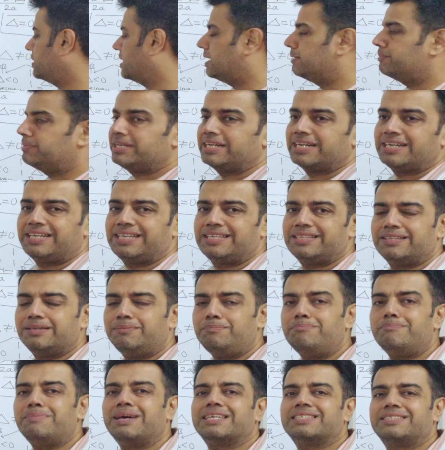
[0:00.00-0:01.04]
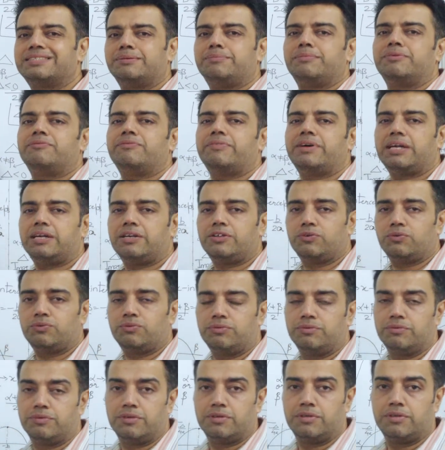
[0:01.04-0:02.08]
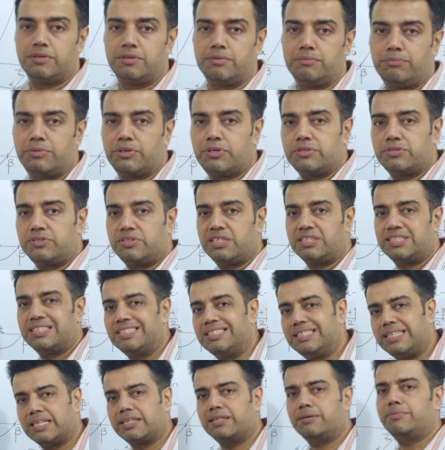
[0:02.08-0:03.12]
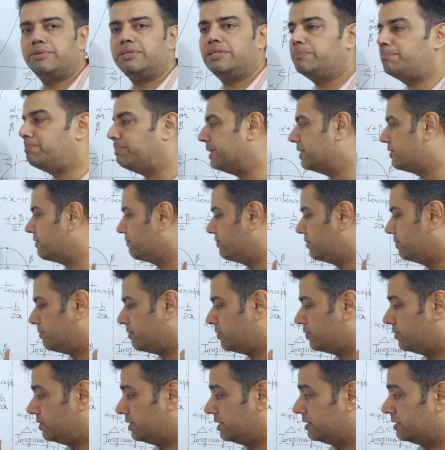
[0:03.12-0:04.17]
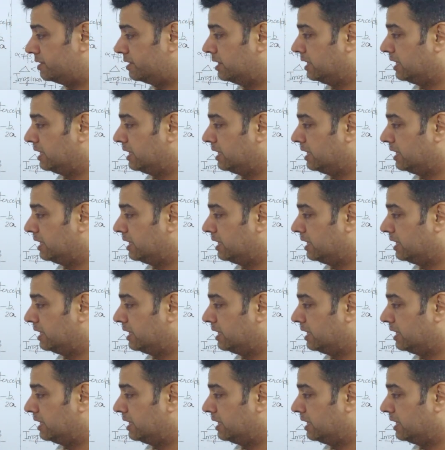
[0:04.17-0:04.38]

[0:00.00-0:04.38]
I'll be getting the maximum value because this is nothing but the peak of the mountain.